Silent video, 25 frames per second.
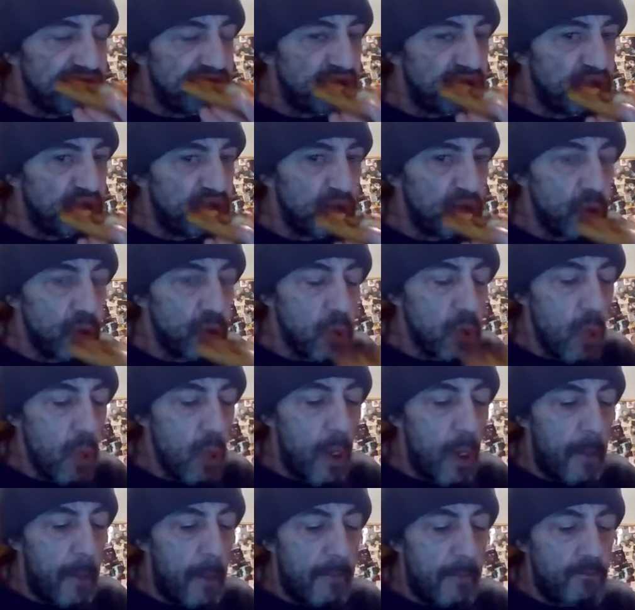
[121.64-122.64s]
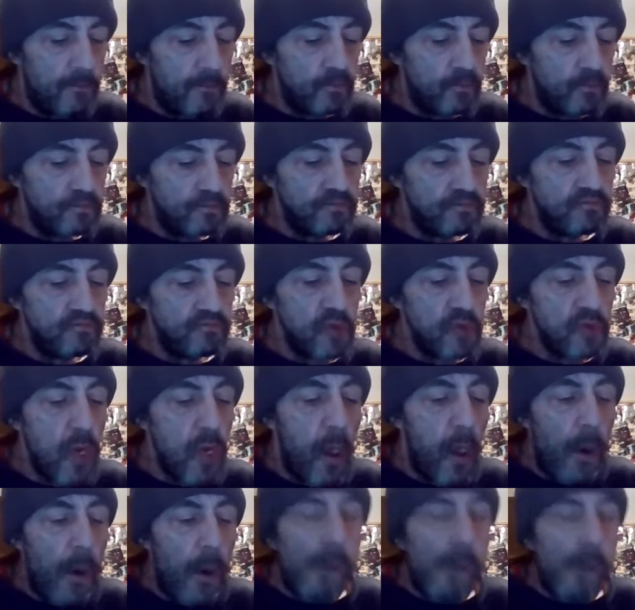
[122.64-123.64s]
how you call in over the audio?
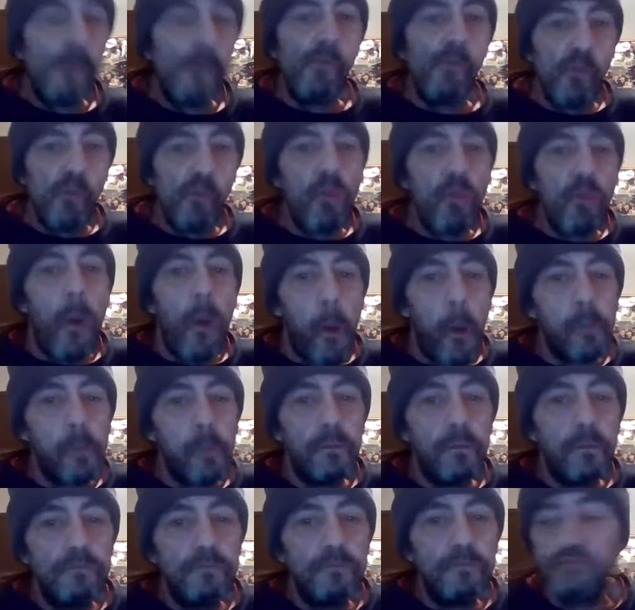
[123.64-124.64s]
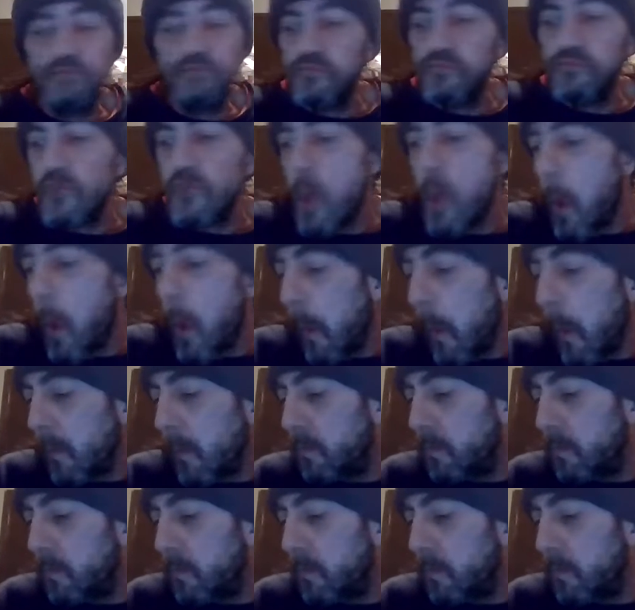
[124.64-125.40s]
Like maybe he hasn't done that yet.